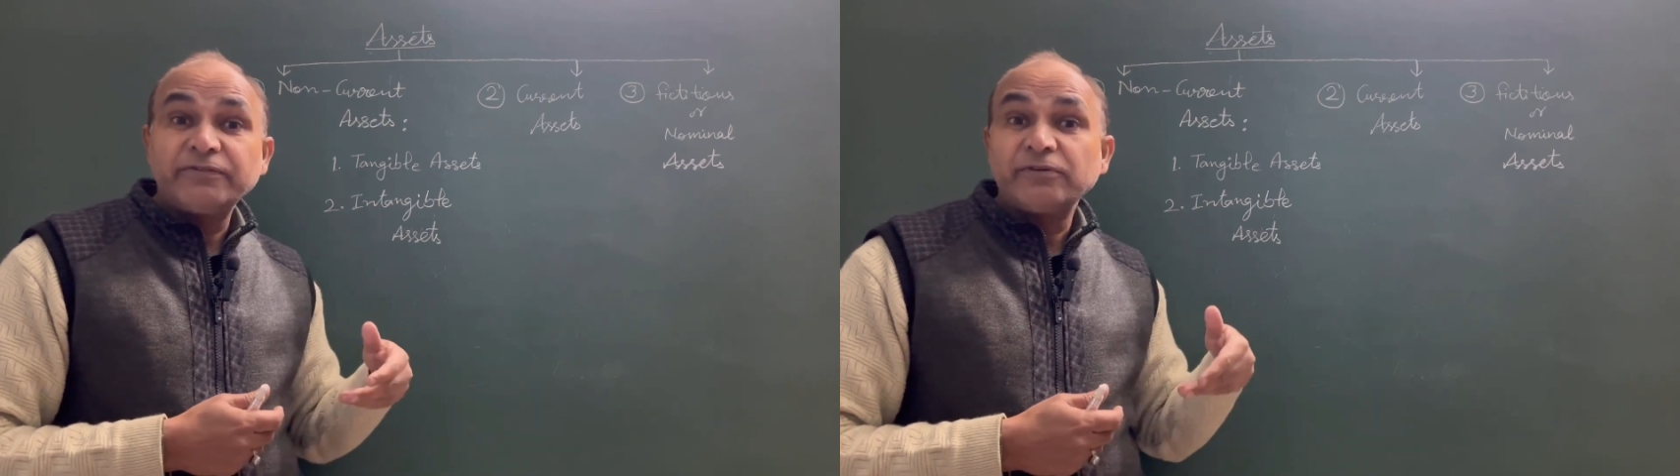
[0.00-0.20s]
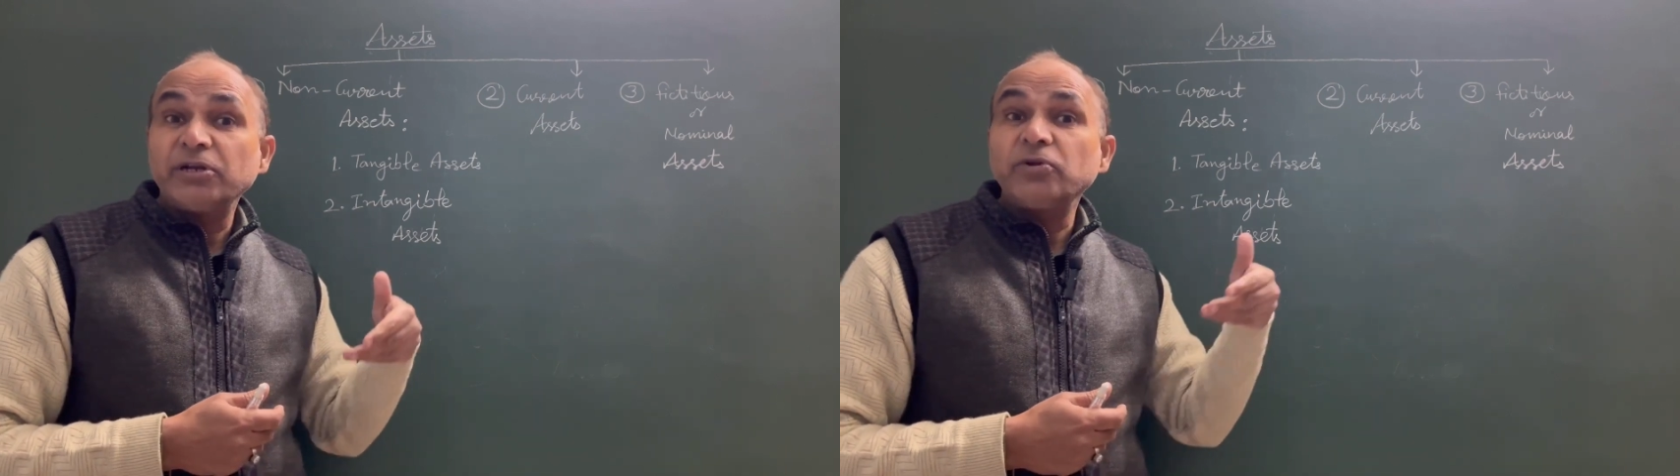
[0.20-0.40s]

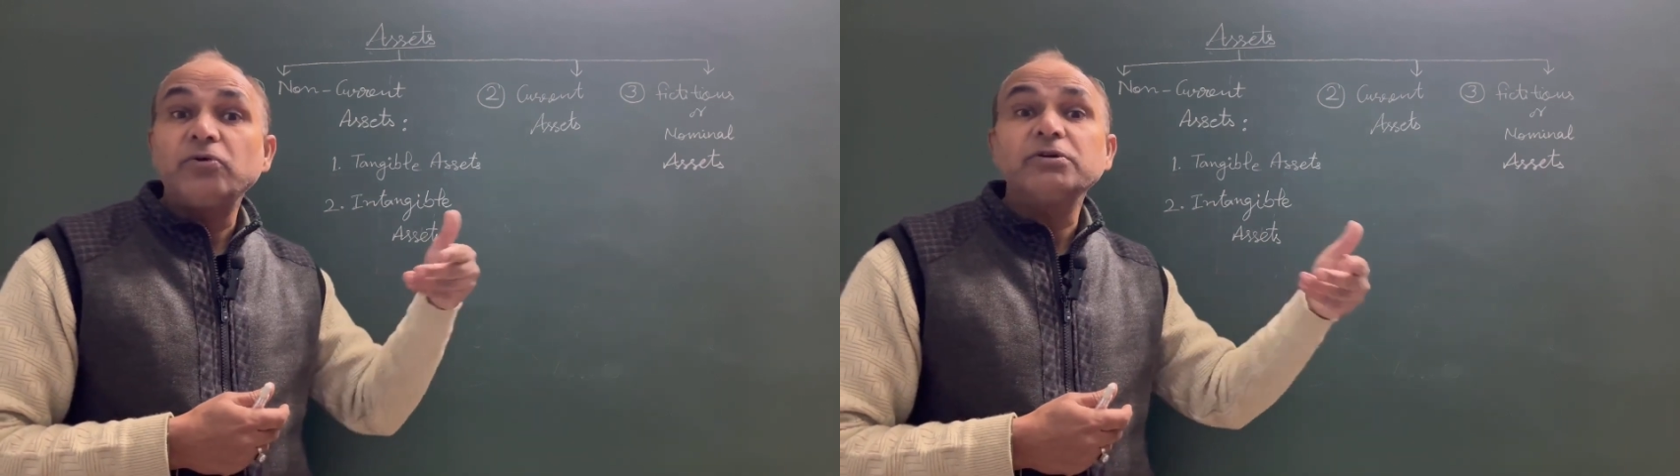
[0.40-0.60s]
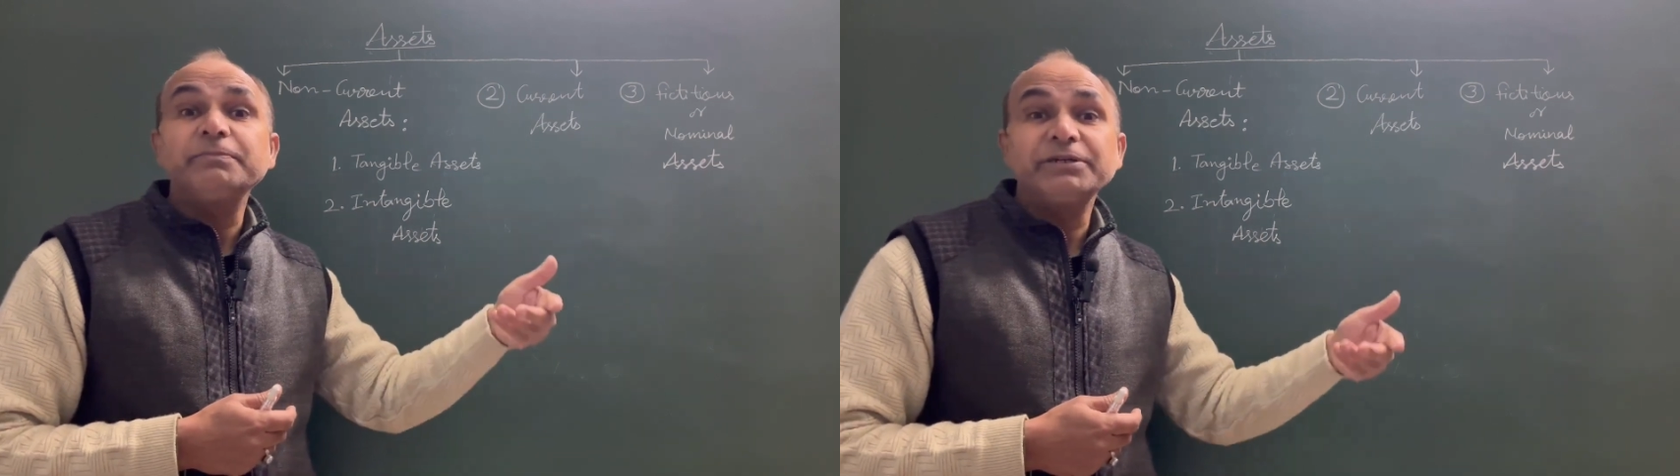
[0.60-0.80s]
for a
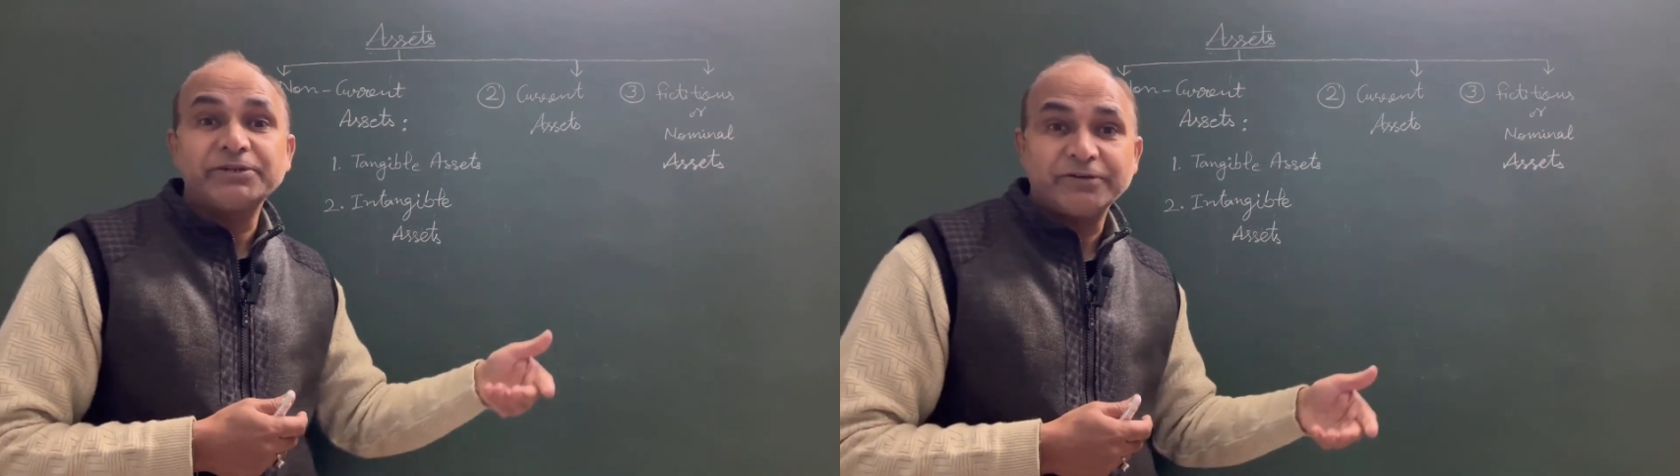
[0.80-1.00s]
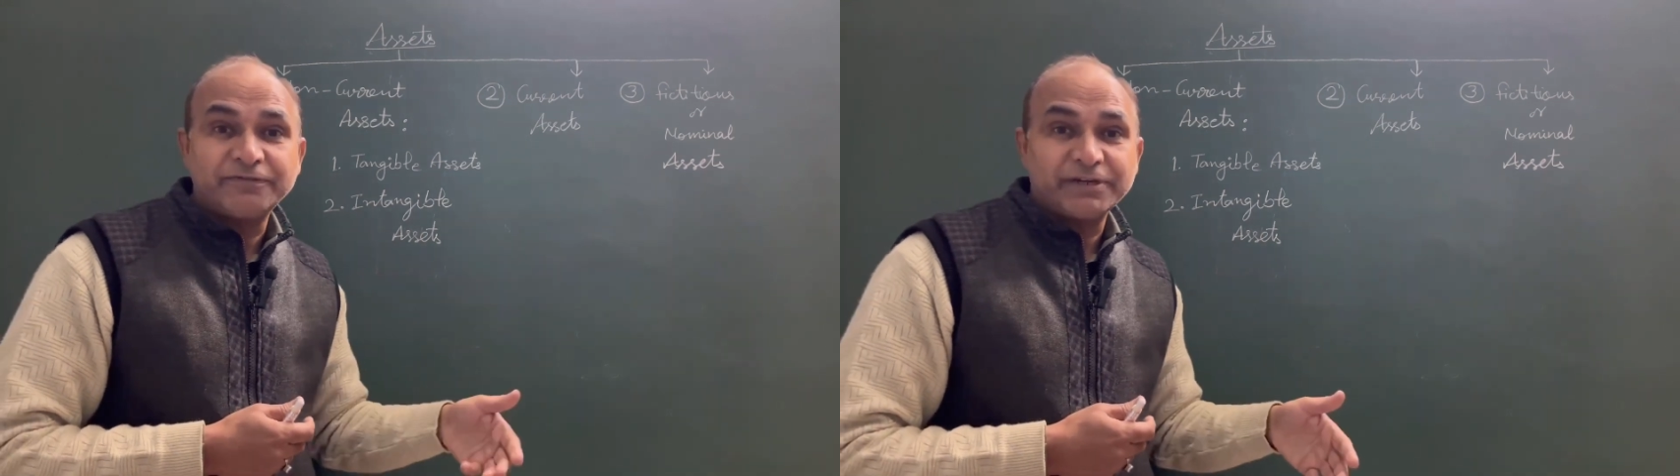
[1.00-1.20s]
long
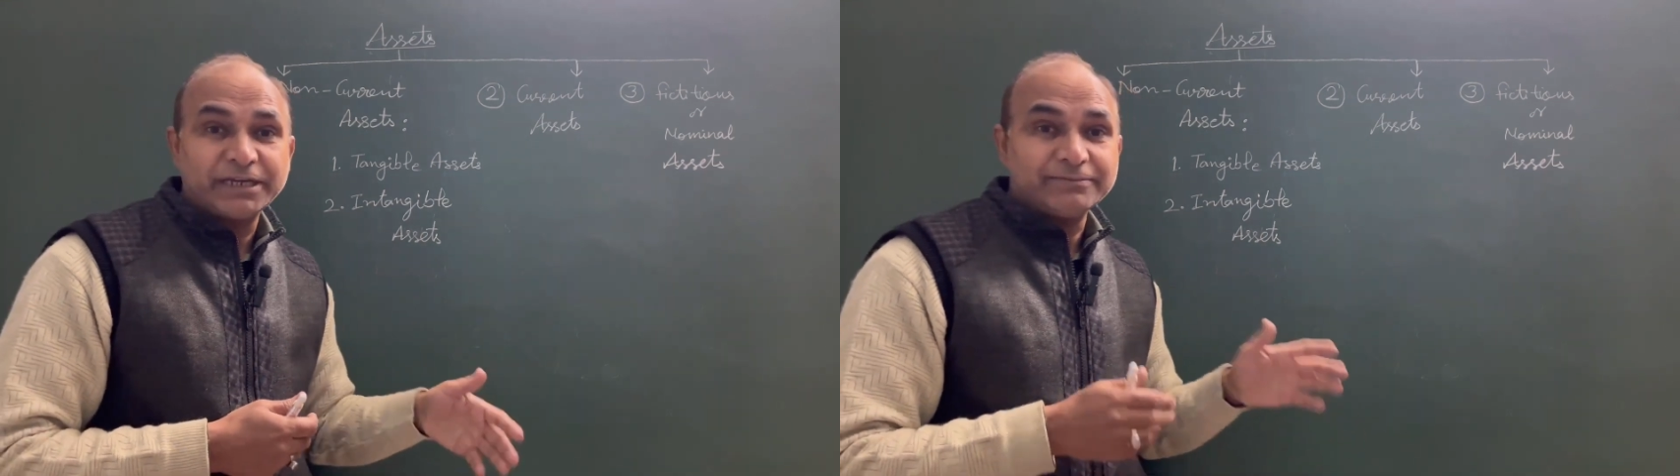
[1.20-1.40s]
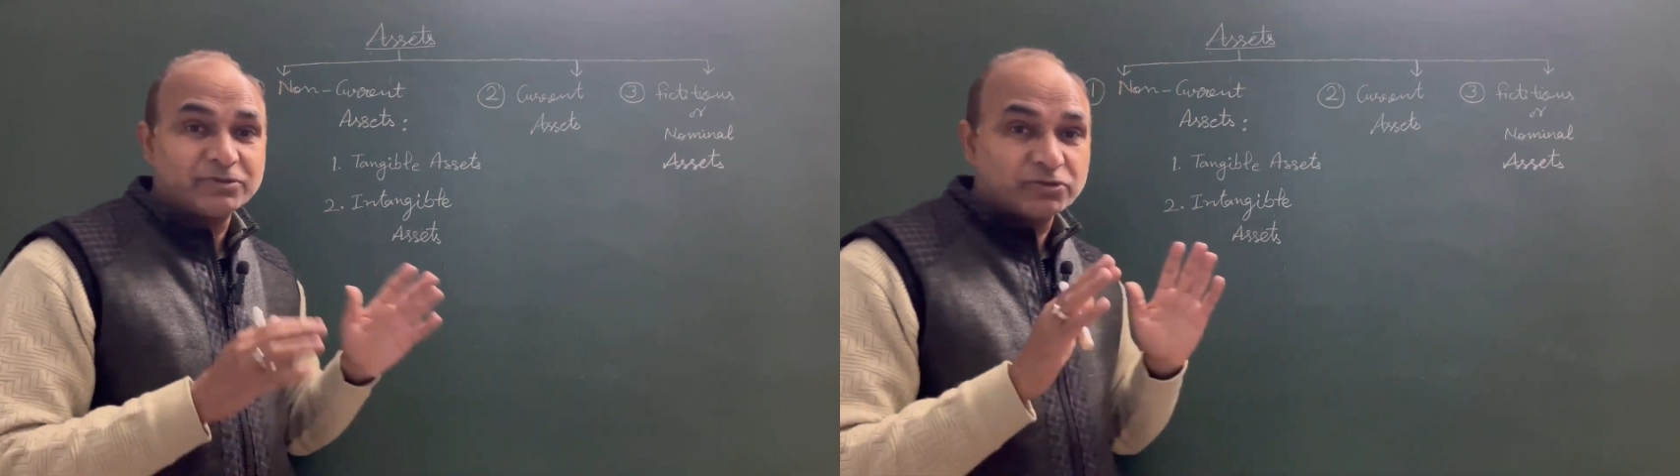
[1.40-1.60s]
period of time.